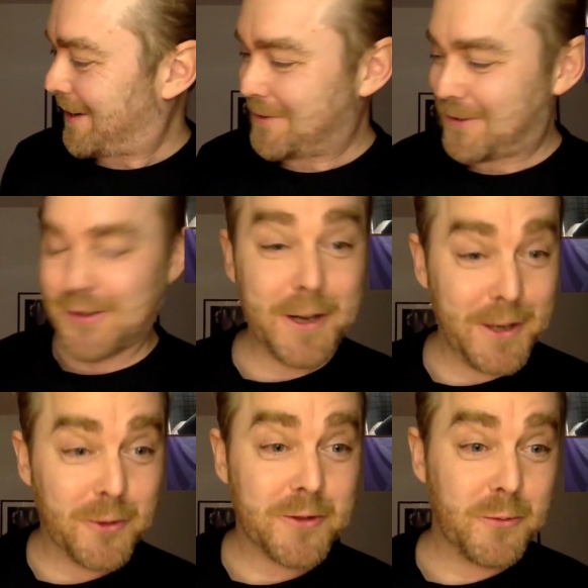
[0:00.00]

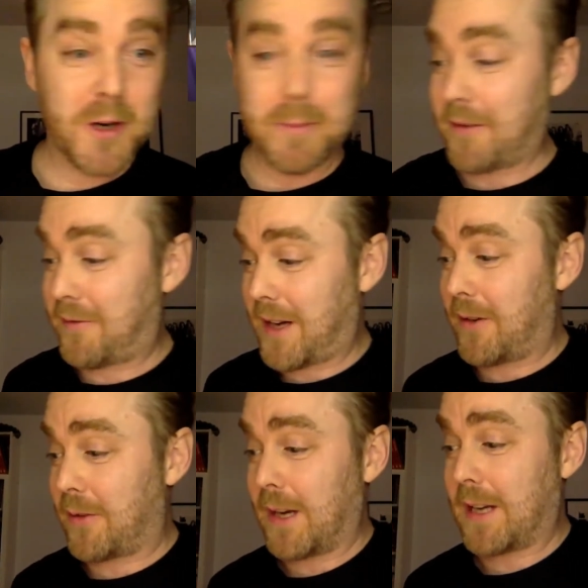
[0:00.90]
certainly also one of my
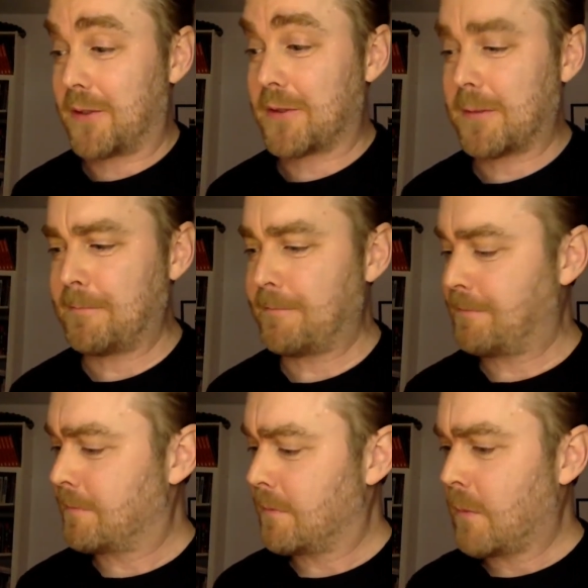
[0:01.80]
favorite records.
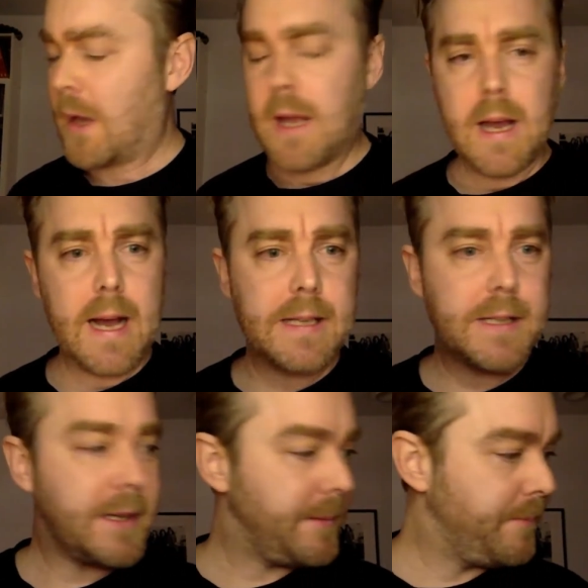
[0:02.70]

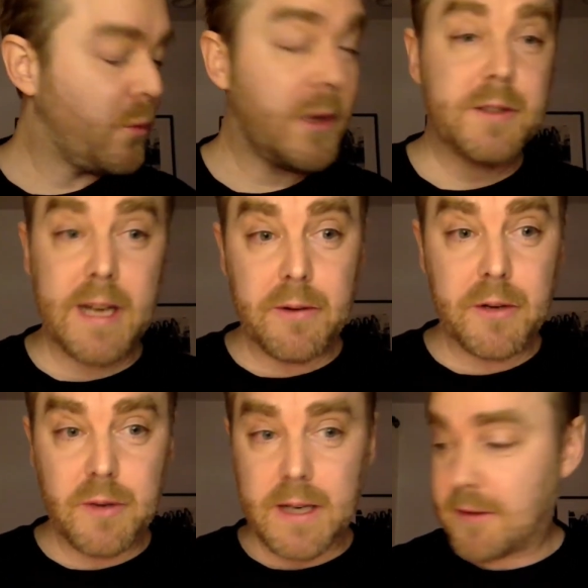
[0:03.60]
And well,
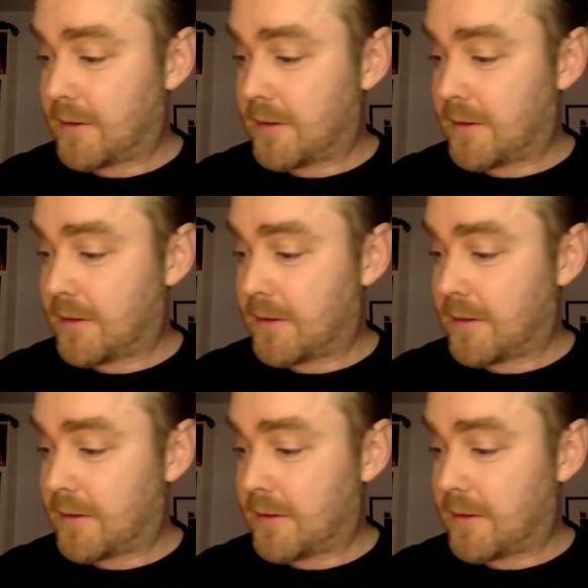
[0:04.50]
Derrick Riggs,